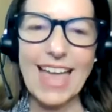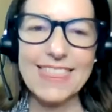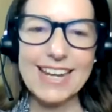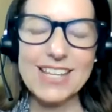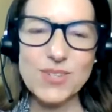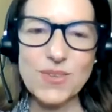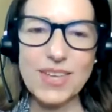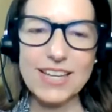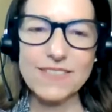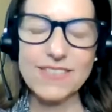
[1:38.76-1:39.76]
And then as you
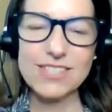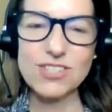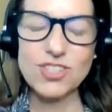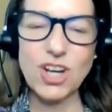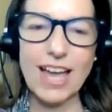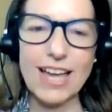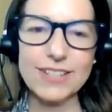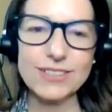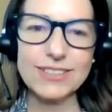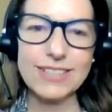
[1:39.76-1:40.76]
think of this
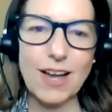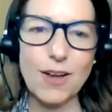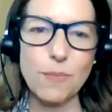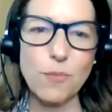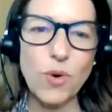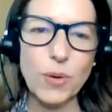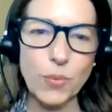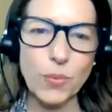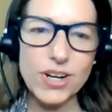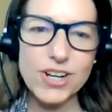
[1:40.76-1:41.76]
child,
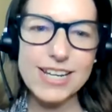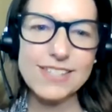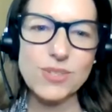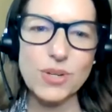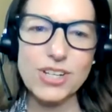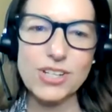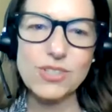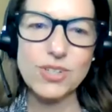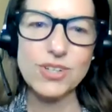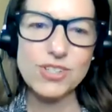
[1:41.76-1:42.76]
what worries or
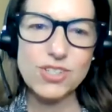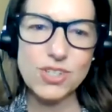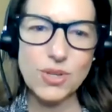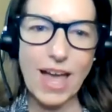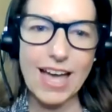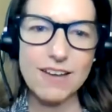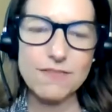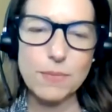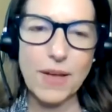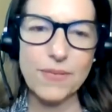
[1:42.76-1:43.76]
concerns do you
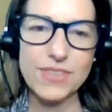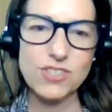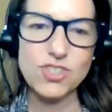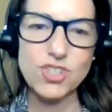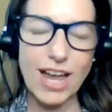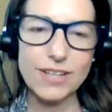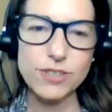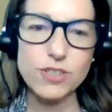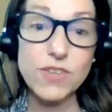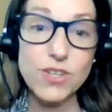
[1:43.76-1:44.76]
have about this
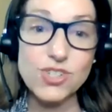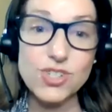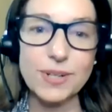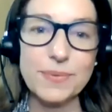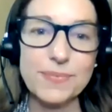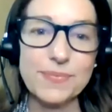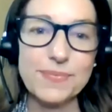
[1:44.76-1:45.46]
child's future?